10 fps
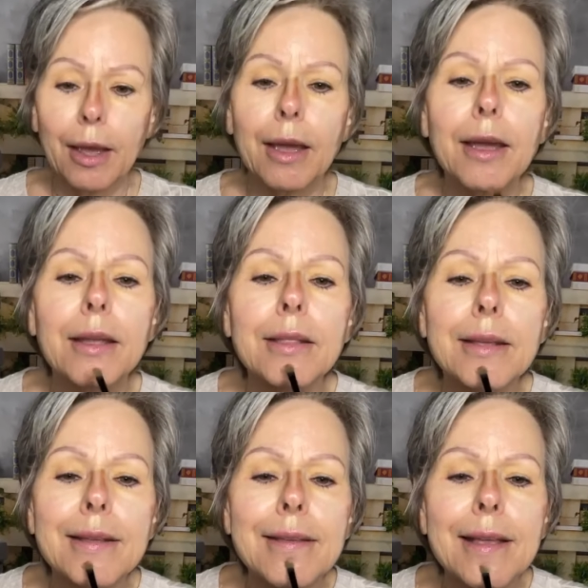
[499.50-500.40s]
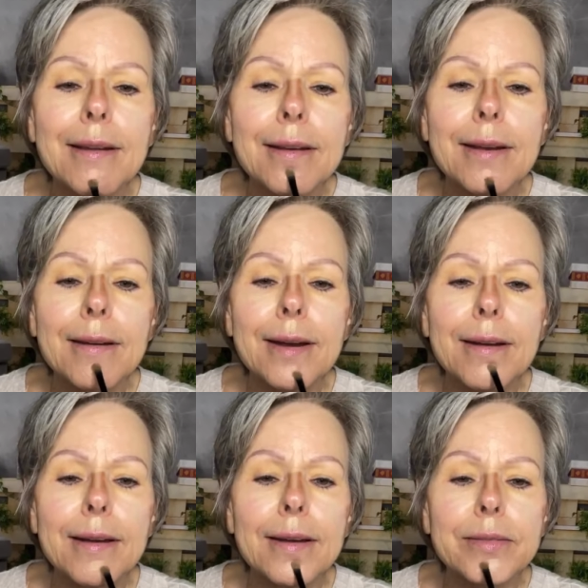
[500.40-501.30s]
and the center
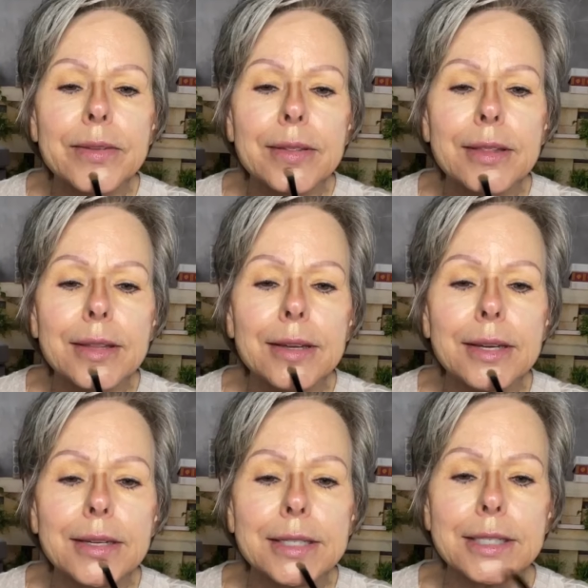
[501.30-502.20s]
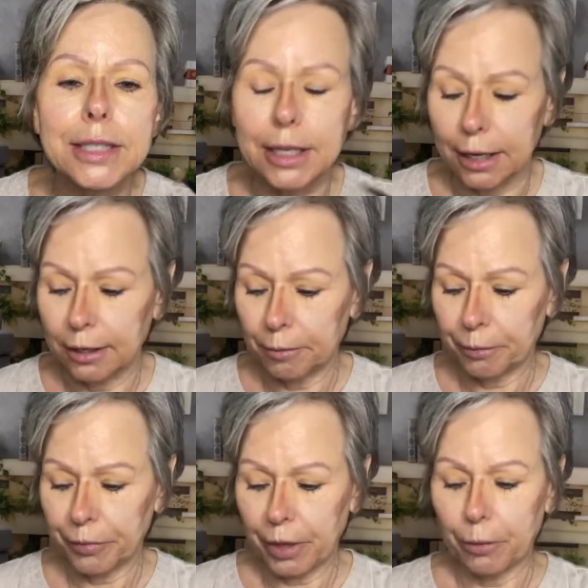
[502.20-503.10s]
of the chin.
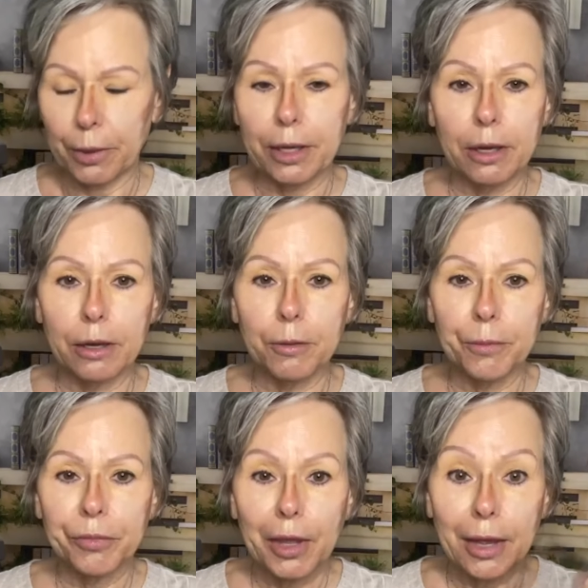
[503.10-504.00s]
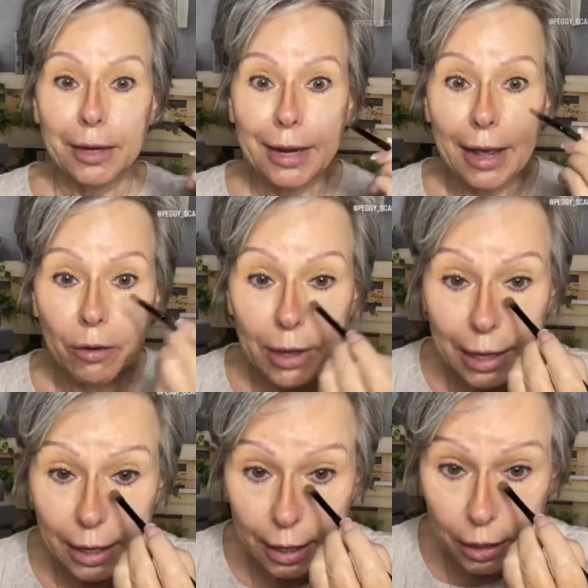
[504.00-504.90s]
There we go. Now,
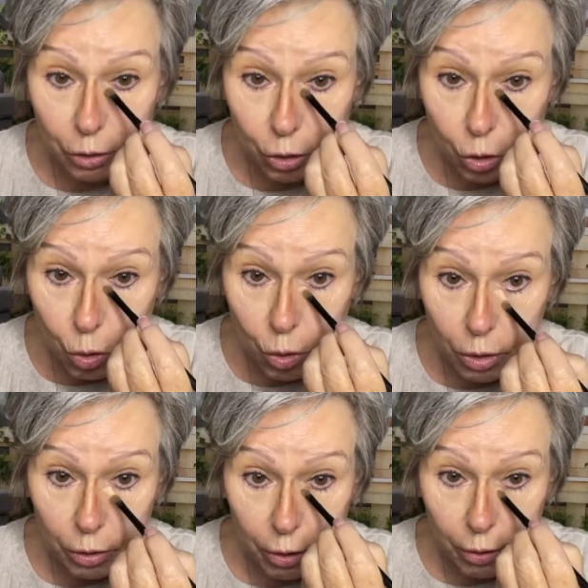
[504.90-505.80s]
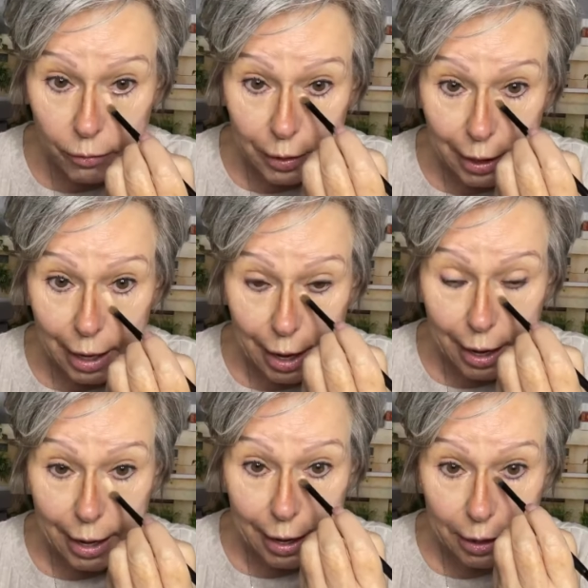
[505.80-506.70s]
inner corner of the
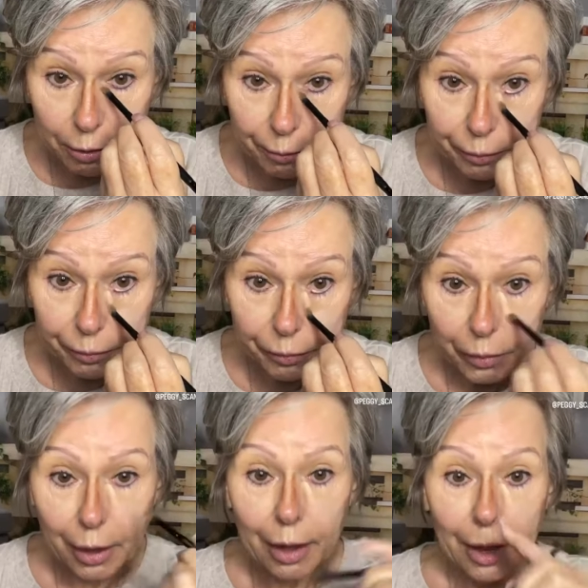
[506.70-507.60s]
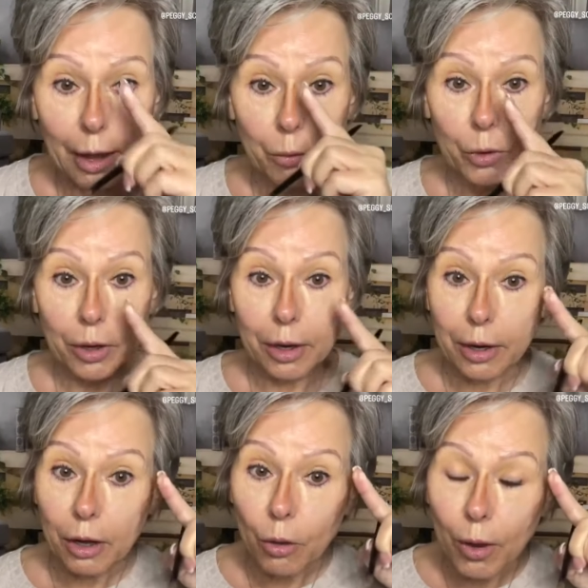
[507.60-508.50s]
eye, and we're going to
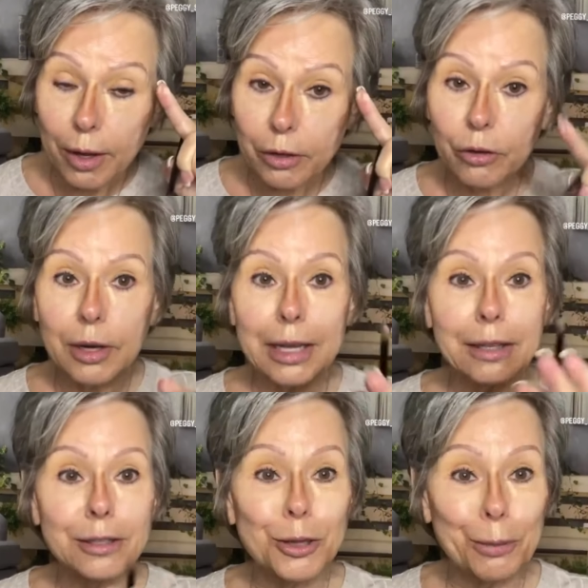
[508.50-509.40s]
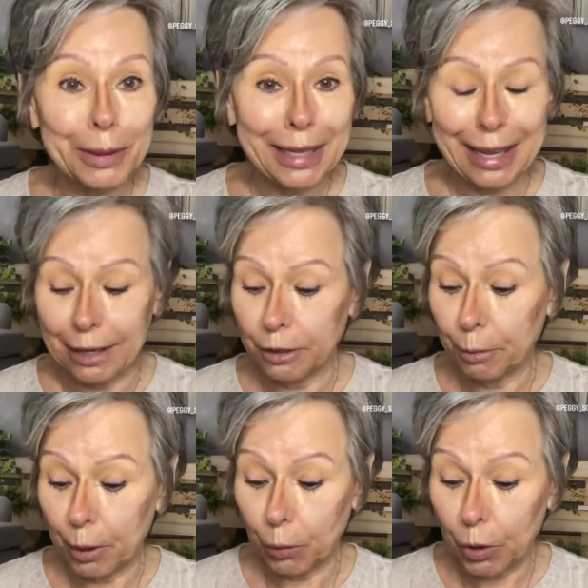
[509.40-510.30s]
go underneath to blend,
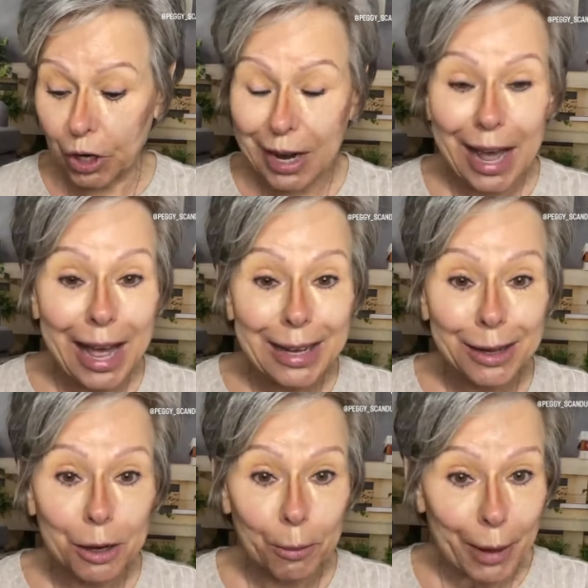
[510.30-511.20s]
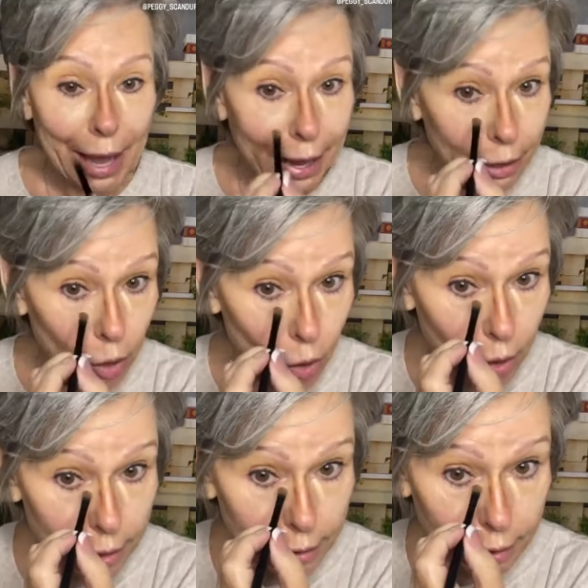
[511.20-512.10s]
but we're not going to pack
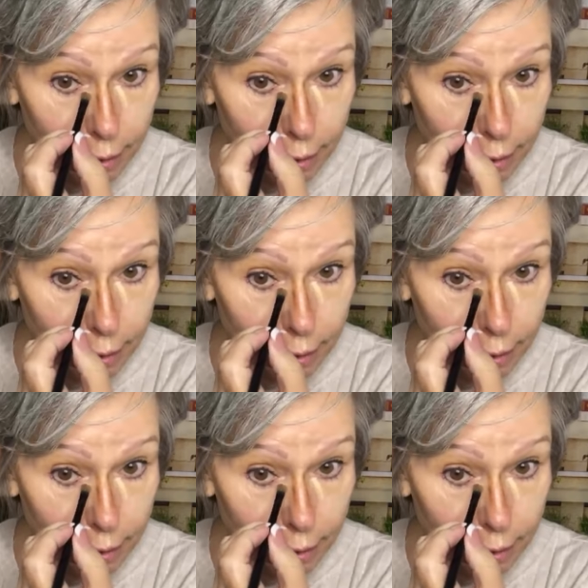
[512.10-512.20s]
on